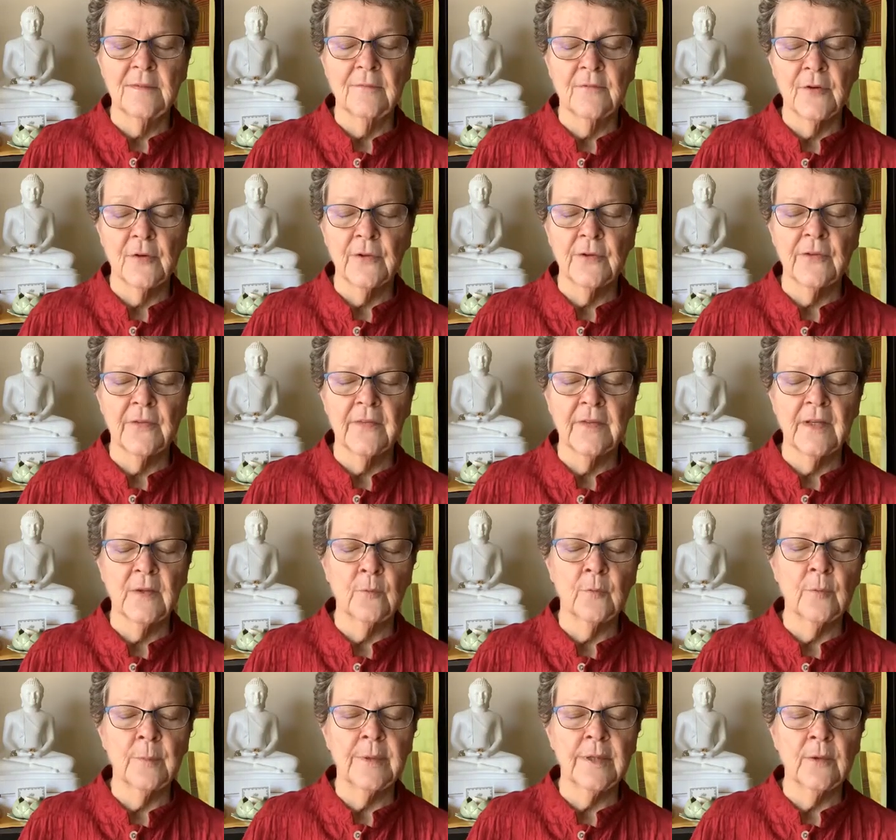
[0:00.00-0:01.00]
first
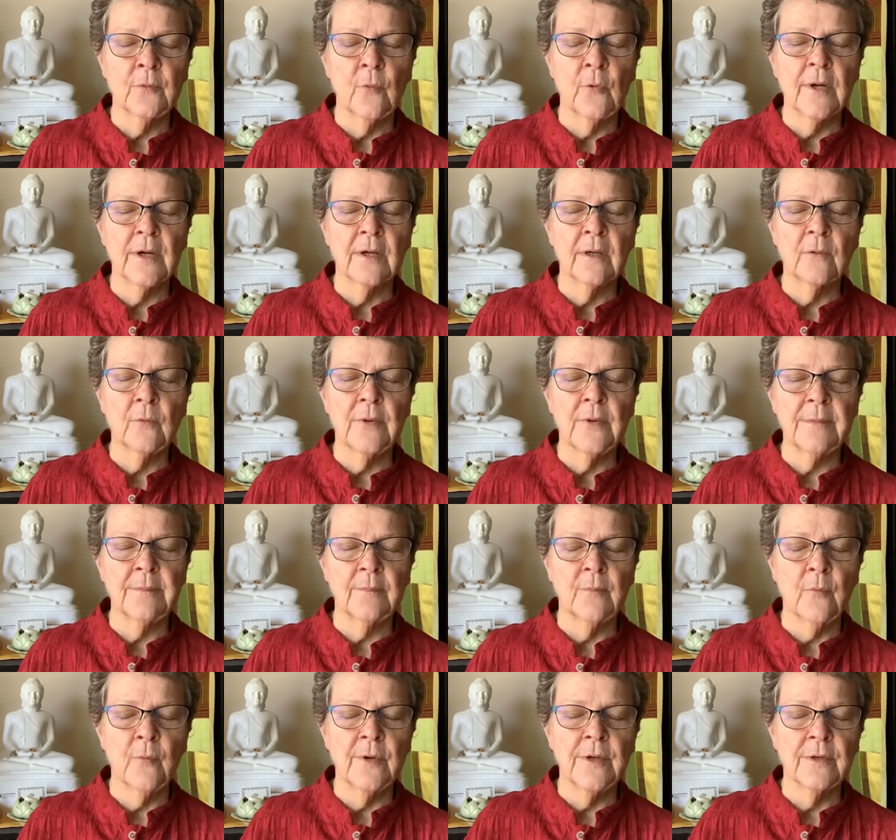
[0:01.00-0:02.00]
thing will be
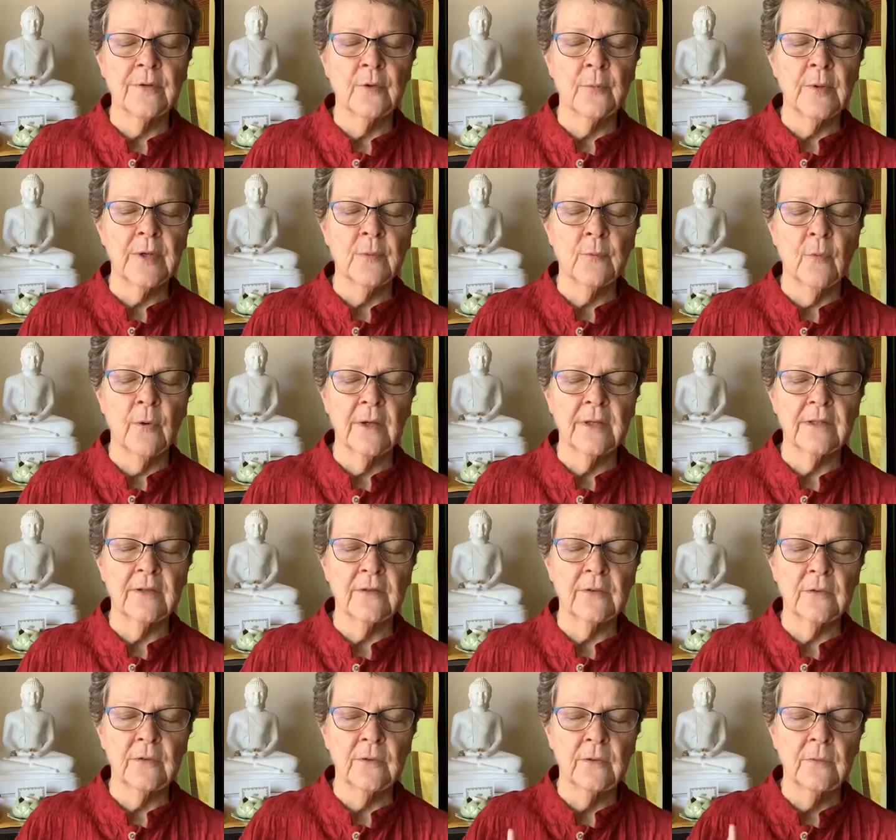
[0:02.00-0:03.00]
where do we
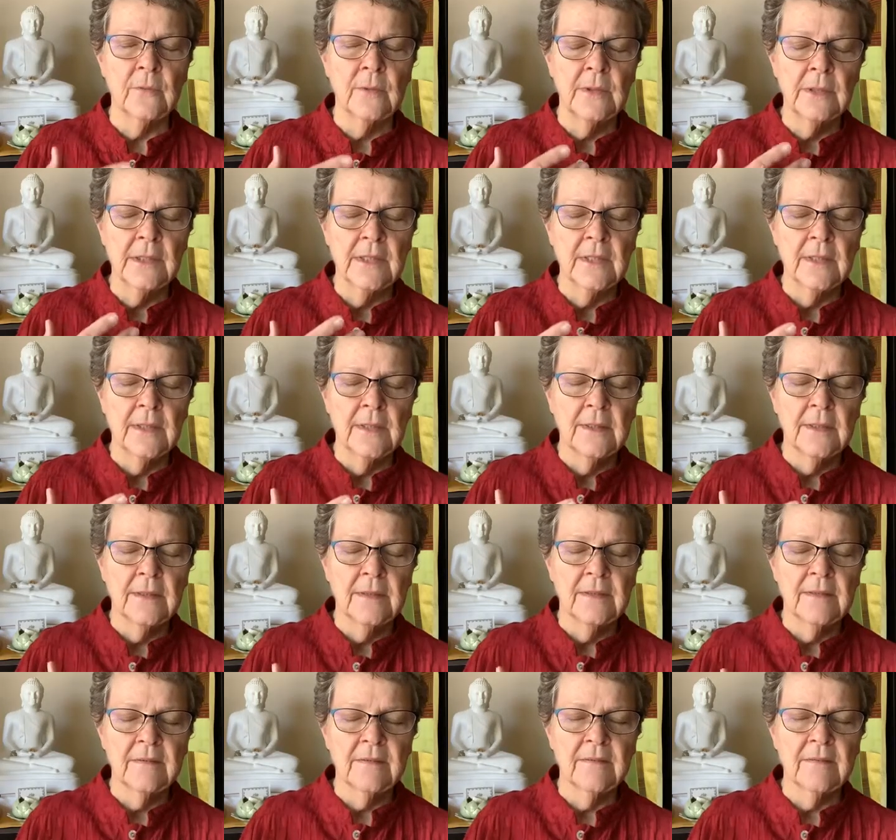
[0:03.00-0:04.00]
want to
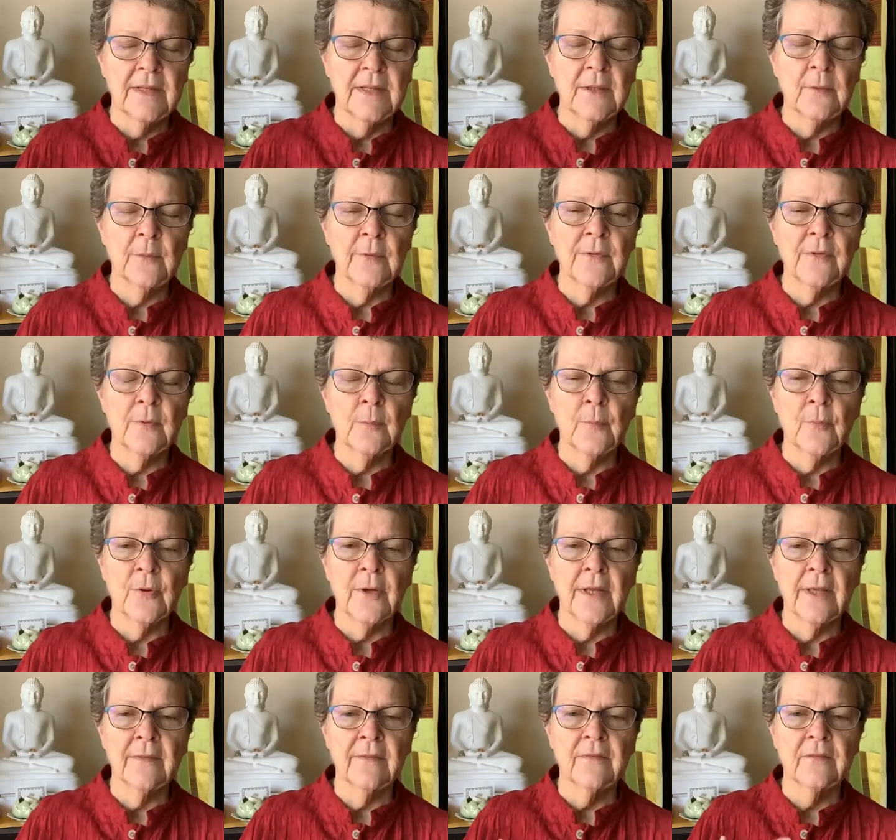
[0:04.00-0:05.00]
stay with the
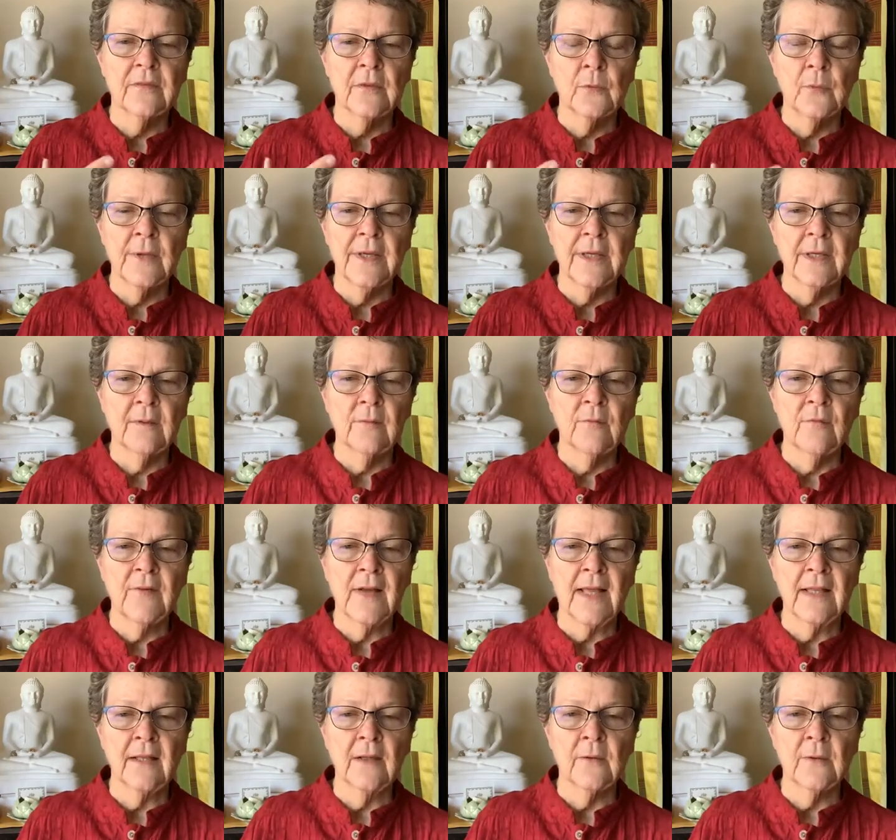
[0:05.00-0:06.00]
breath so we can
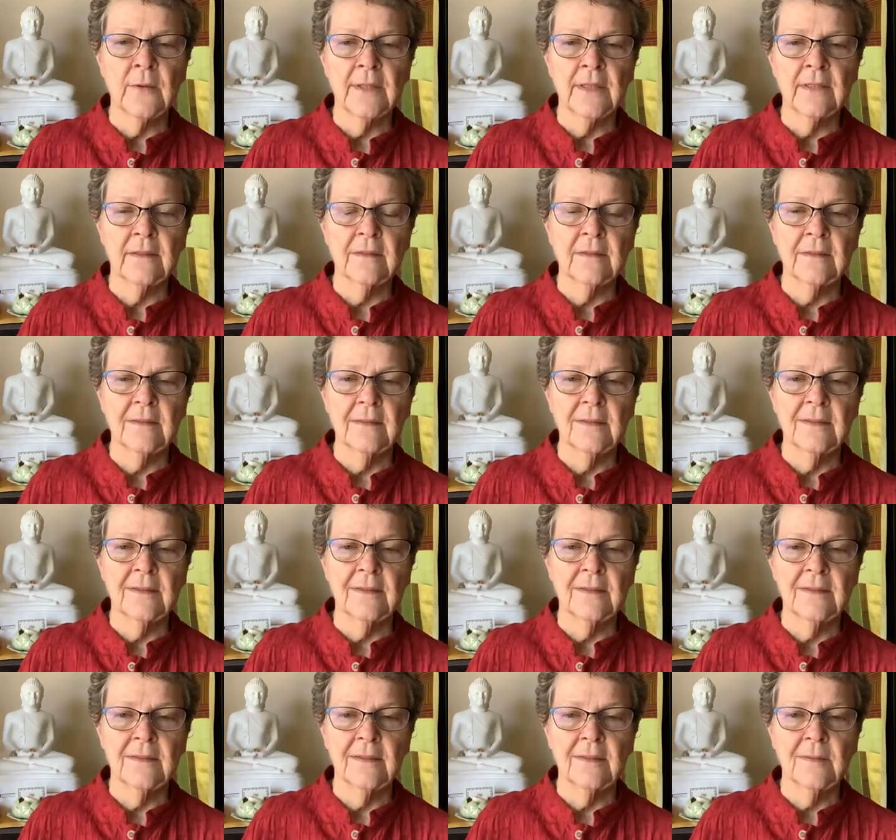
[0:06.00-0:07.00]
follow it?
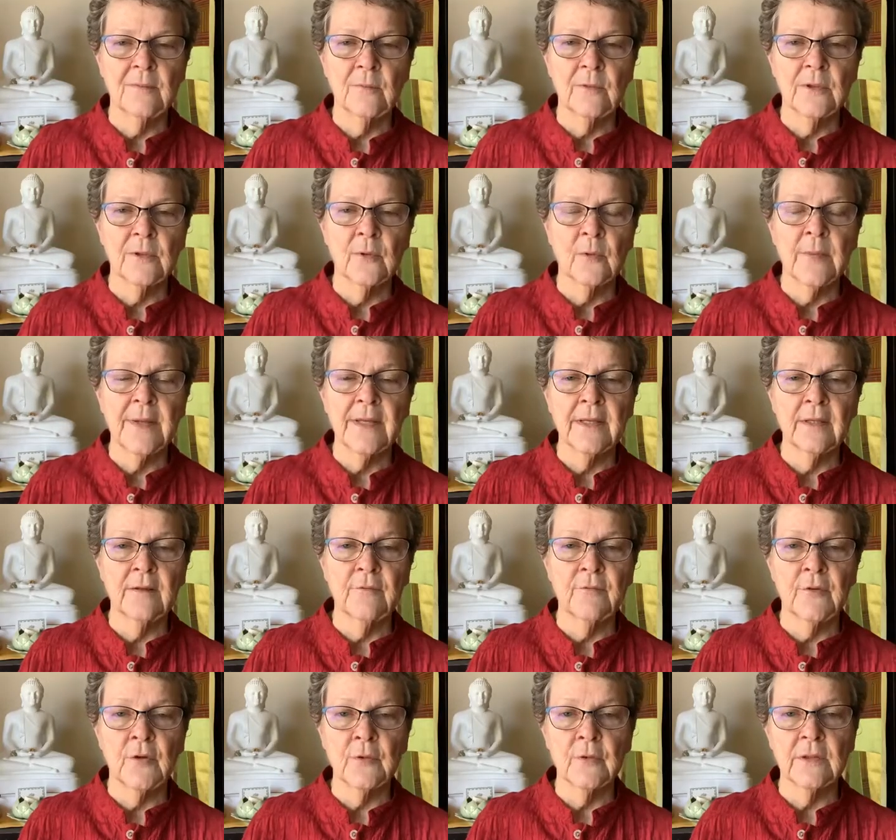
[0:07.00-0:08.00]
Where are we going to
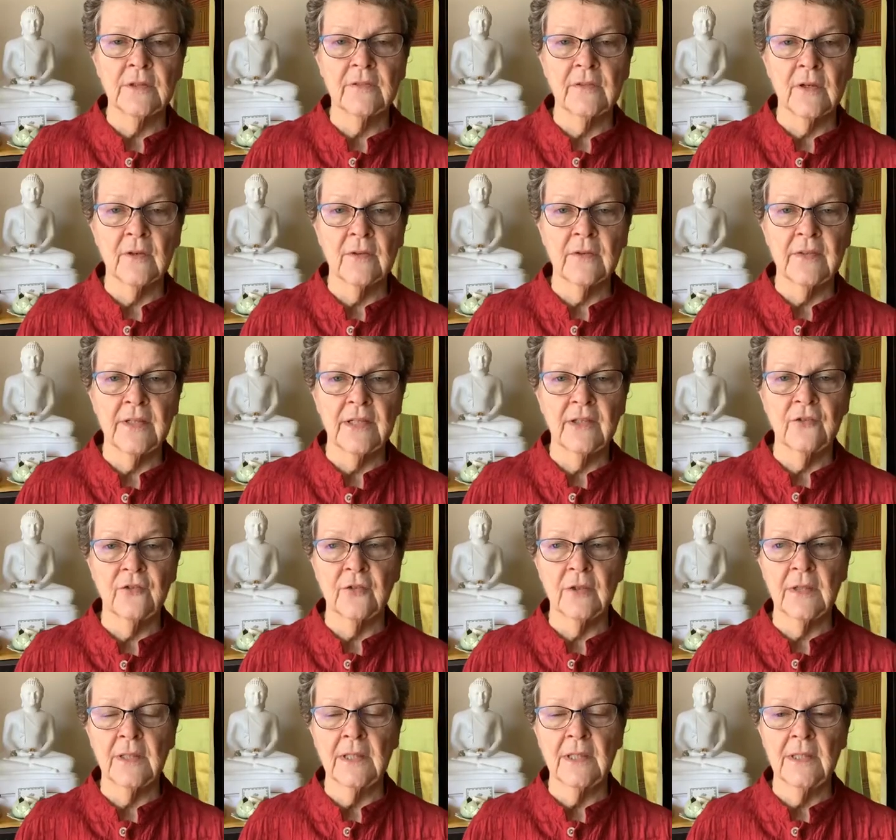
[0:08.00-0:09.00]
focus our
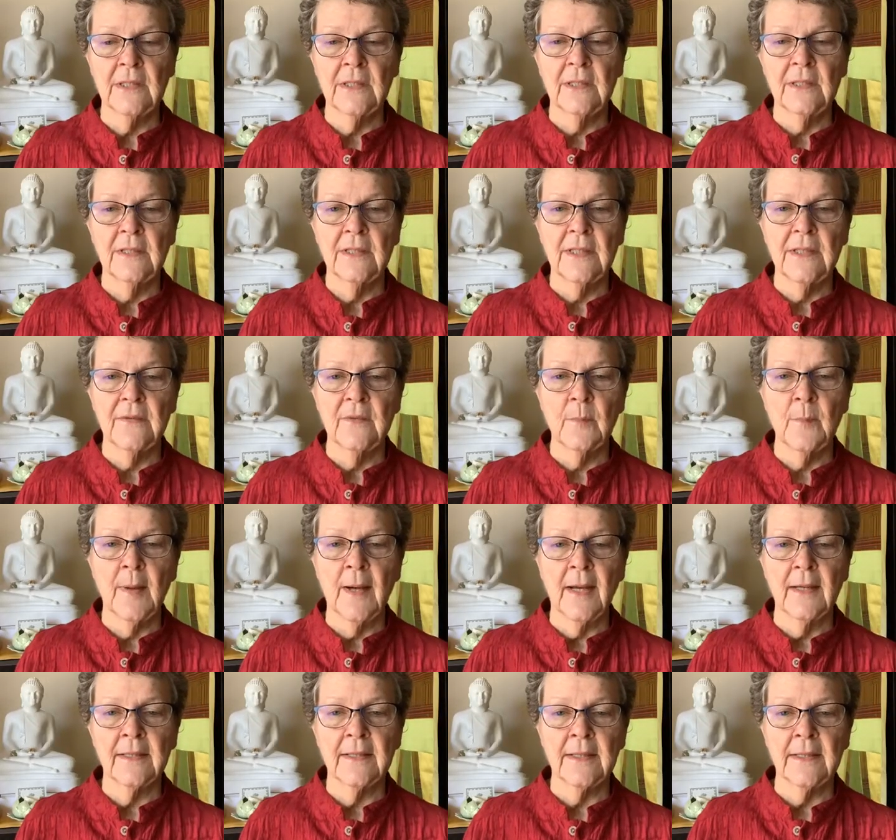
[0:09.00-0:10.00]
attention in the
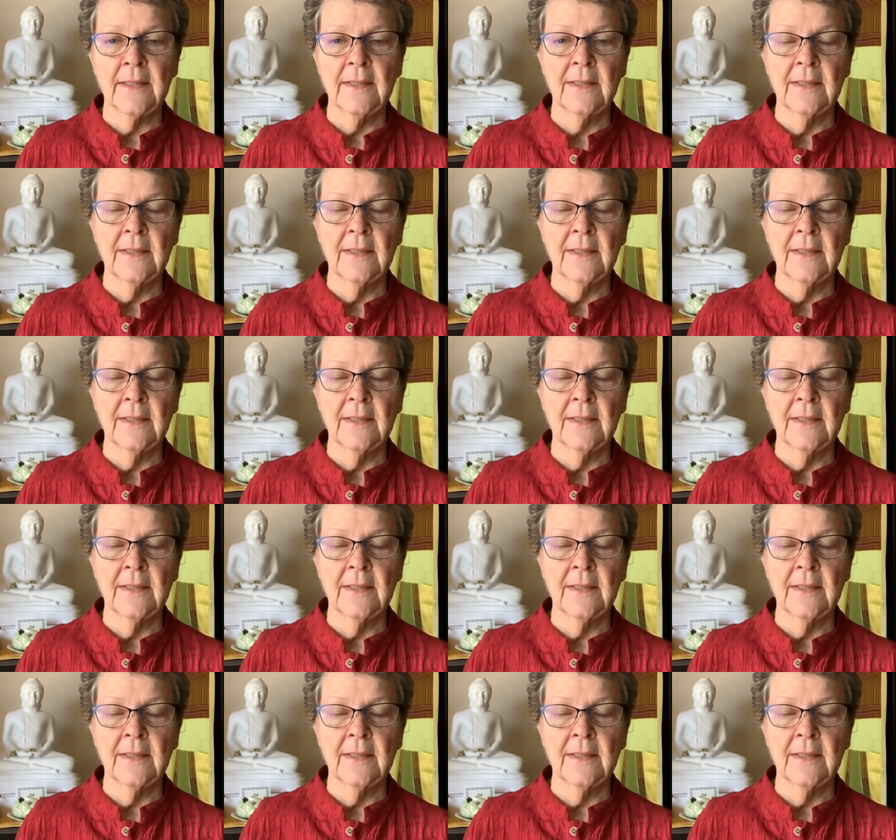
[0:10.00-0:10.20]
body?